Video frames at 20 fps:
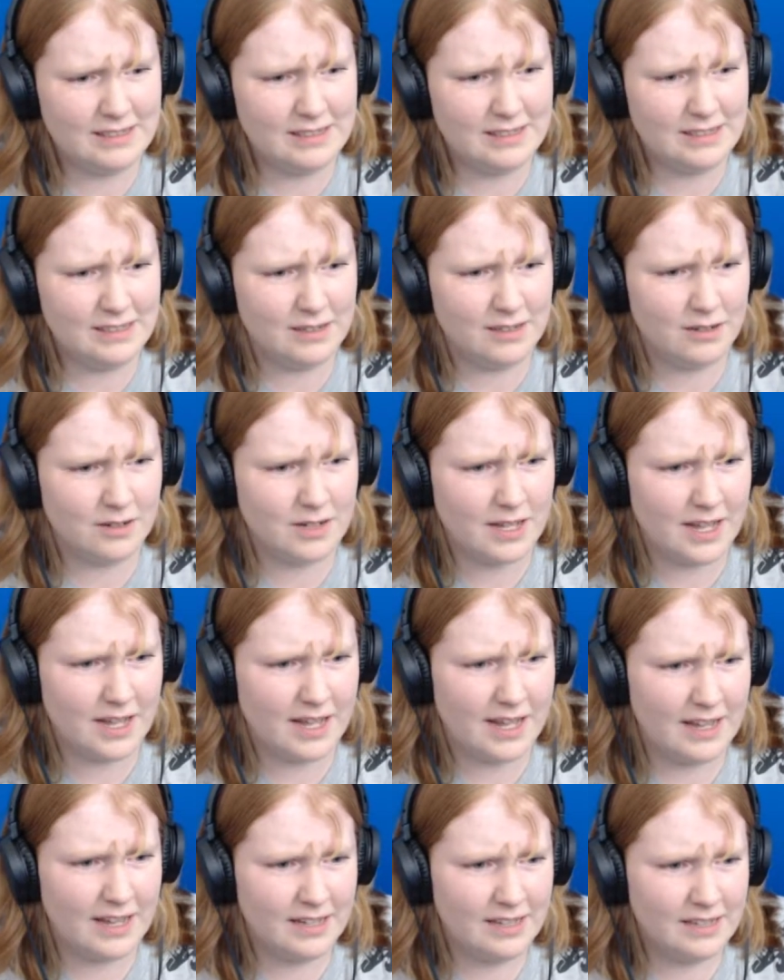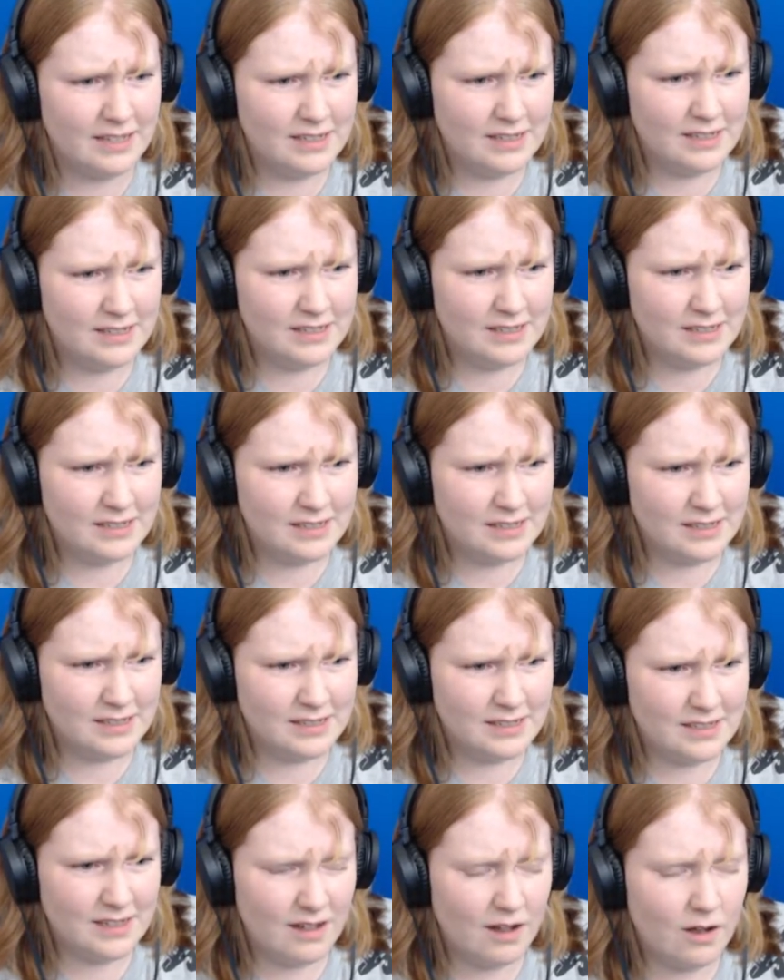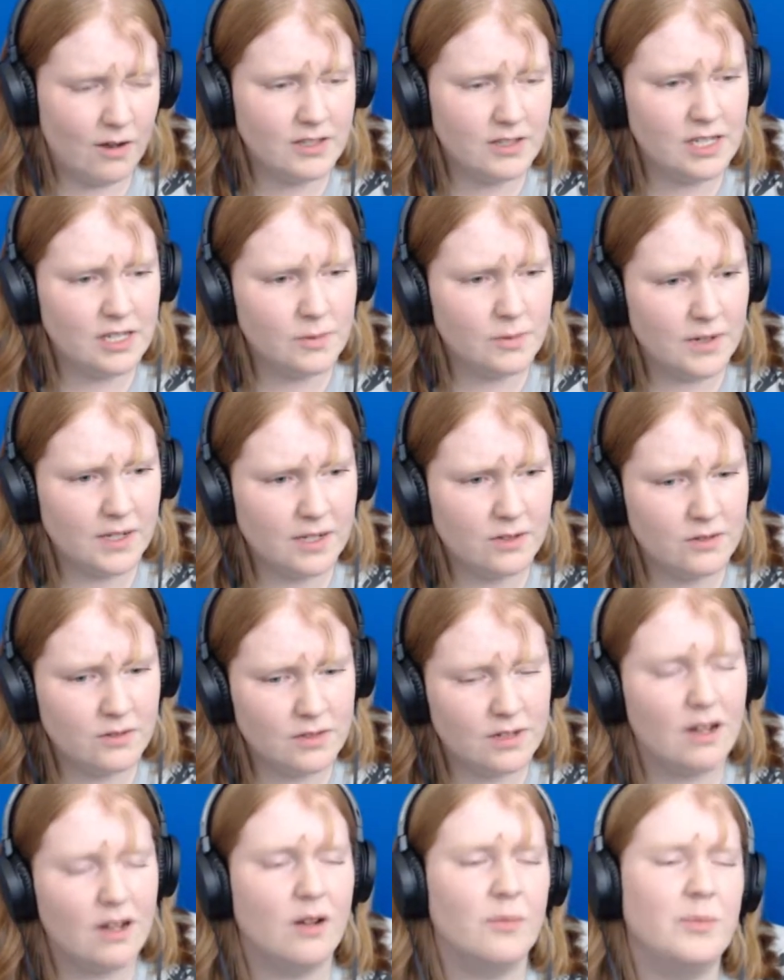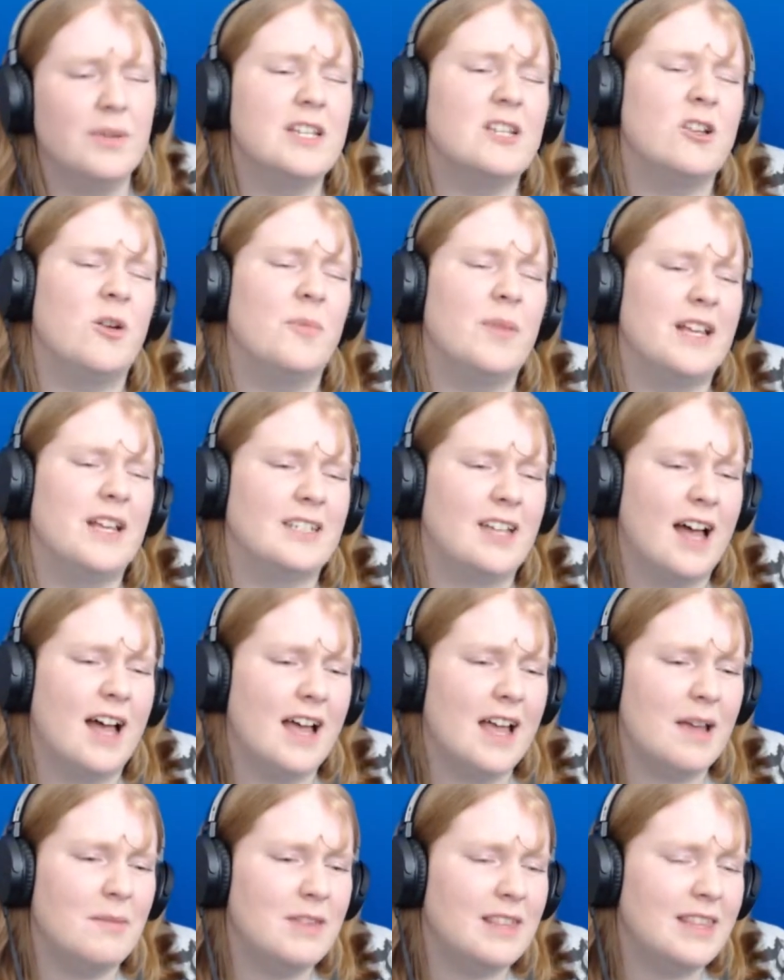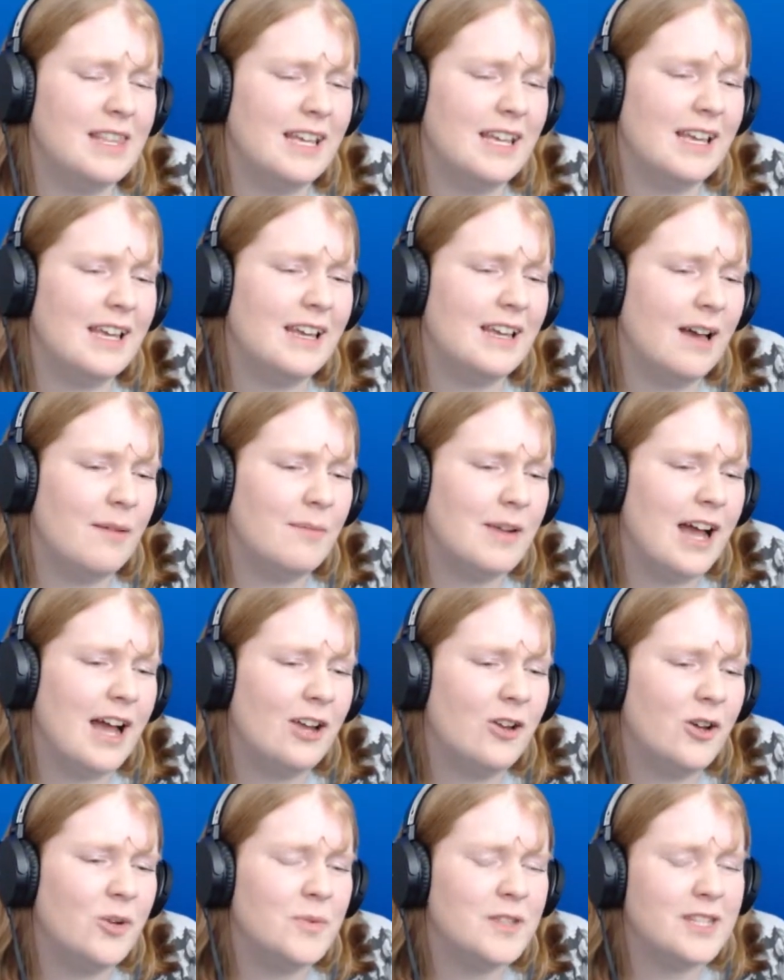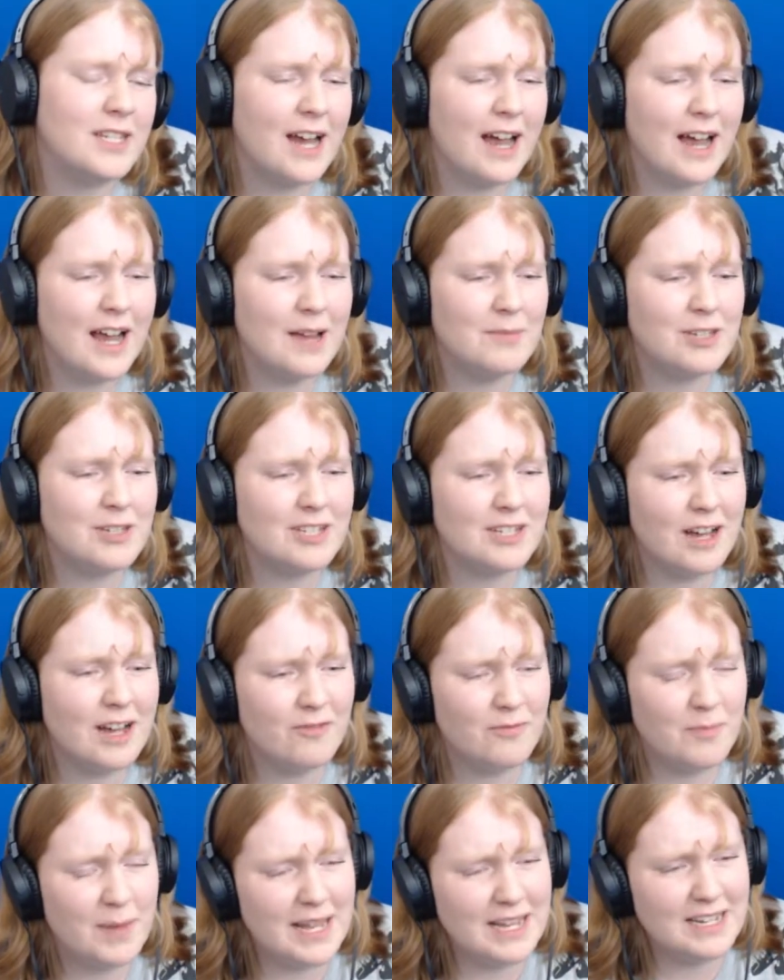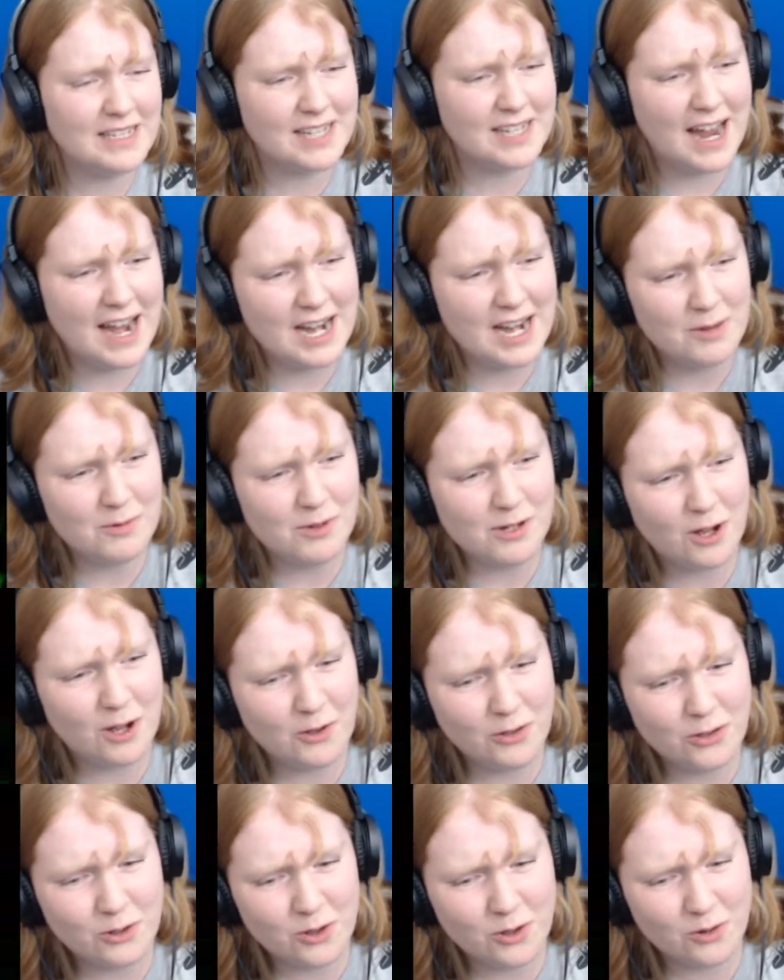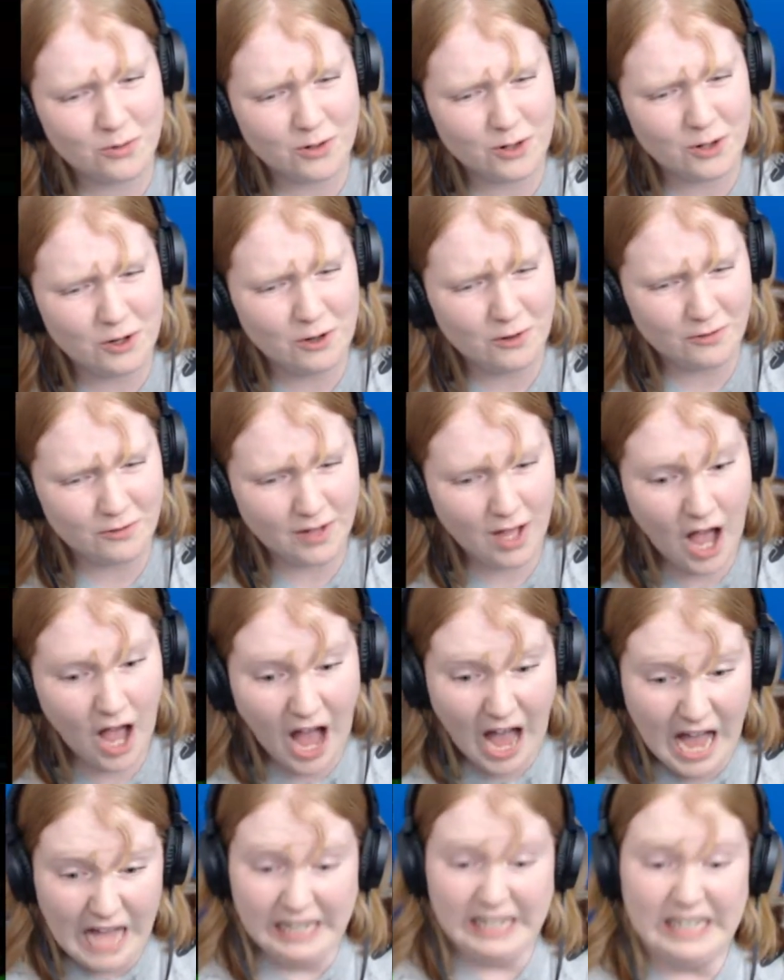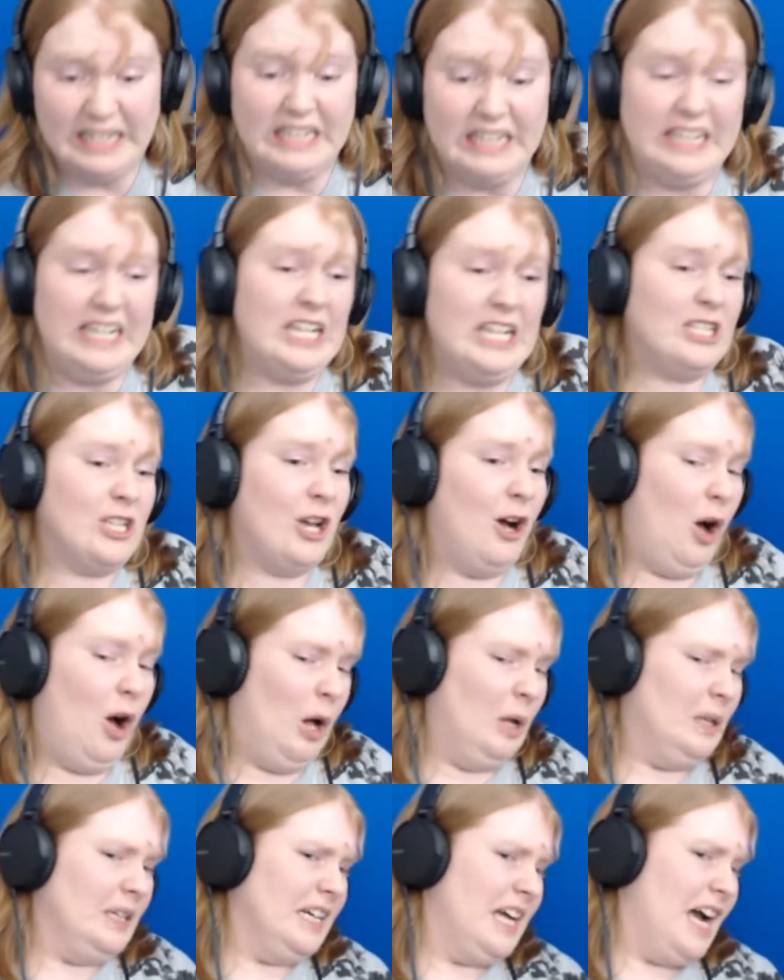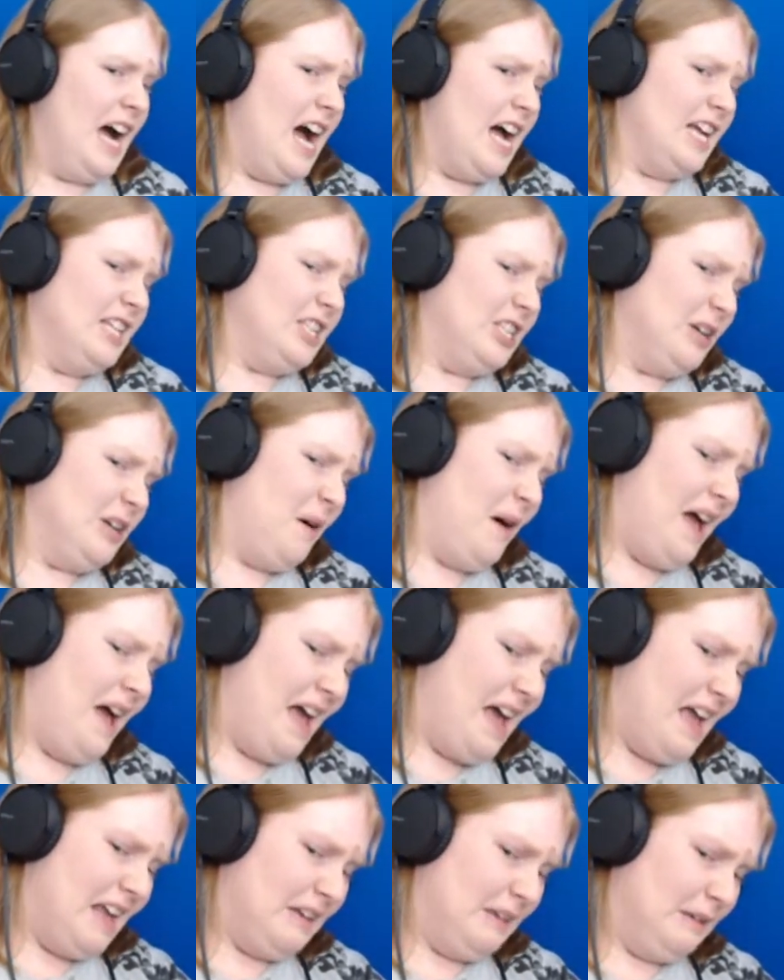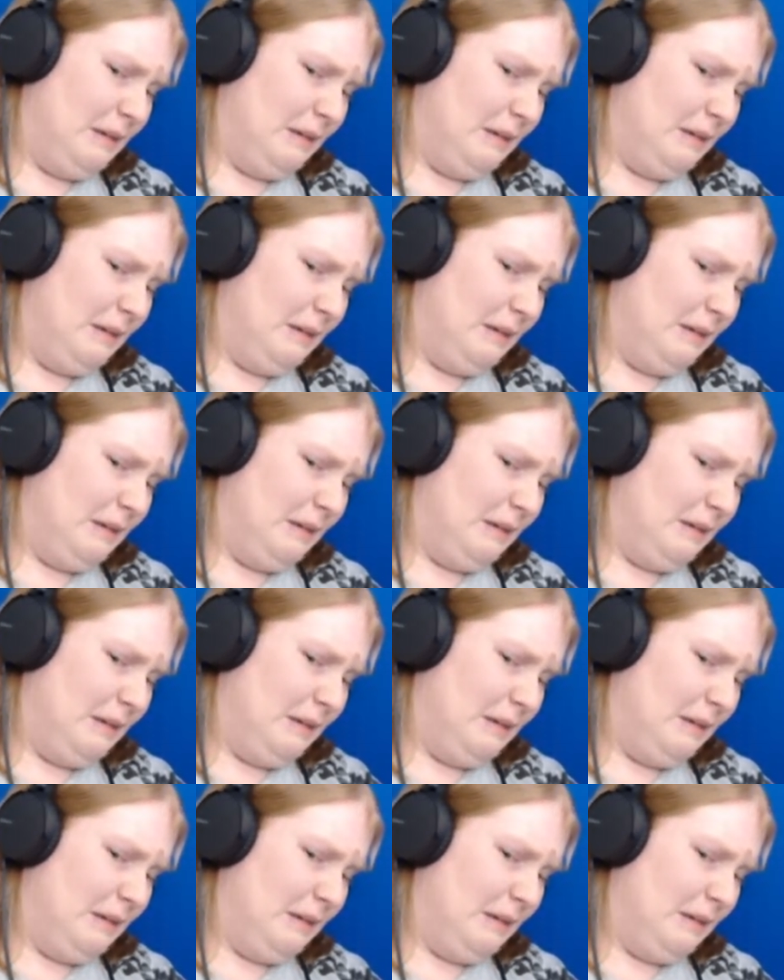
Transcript: Okay. Oh, is this one of those... Oh, please don't be a time thing. I'm not good with time stuff. My anxiety will go through the roof. It's holding on to it.